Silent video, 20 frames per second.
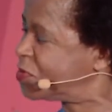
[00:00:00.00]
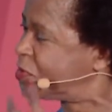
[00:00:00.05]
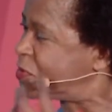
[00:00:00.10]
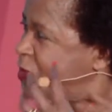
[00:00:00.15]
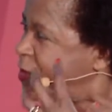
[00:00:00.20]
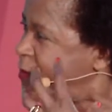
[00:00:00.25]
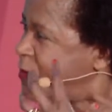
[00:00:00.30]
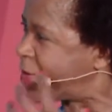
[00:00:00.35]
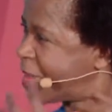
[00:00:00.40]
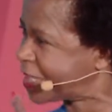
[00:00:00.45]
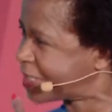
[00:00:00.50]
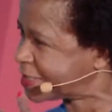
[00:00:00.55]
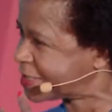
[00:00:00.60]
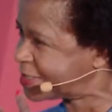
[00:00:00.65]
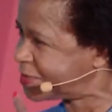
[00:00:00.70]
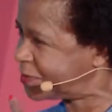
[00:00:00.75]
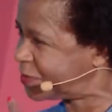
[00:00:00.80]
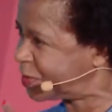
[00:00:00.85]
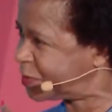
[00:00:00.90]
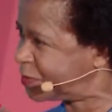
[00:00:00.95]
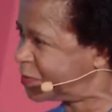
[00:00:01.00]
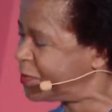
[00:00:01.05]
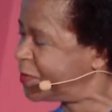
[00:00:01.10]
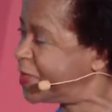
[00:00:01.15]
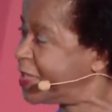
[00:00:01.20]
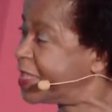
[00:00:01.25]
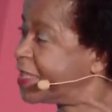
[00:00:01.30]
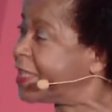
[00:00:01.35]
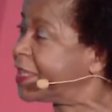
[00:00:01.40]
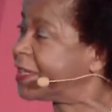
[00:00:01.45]
to the maximum
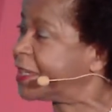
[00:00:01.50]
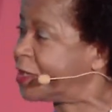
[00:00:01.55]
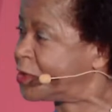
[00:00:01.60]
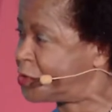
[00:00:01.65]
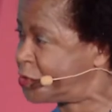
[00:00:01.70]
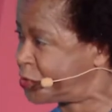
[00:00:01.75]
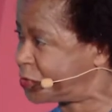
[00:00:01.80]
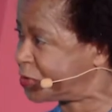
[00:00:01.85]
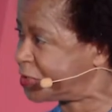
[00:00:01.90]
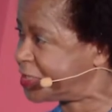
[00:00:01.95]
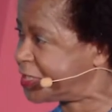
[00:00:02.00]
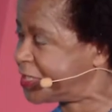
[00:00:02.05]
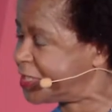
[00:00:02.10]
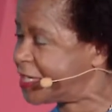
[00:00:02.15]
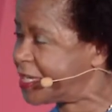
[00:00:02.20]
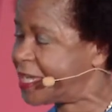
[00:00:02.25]
that I could.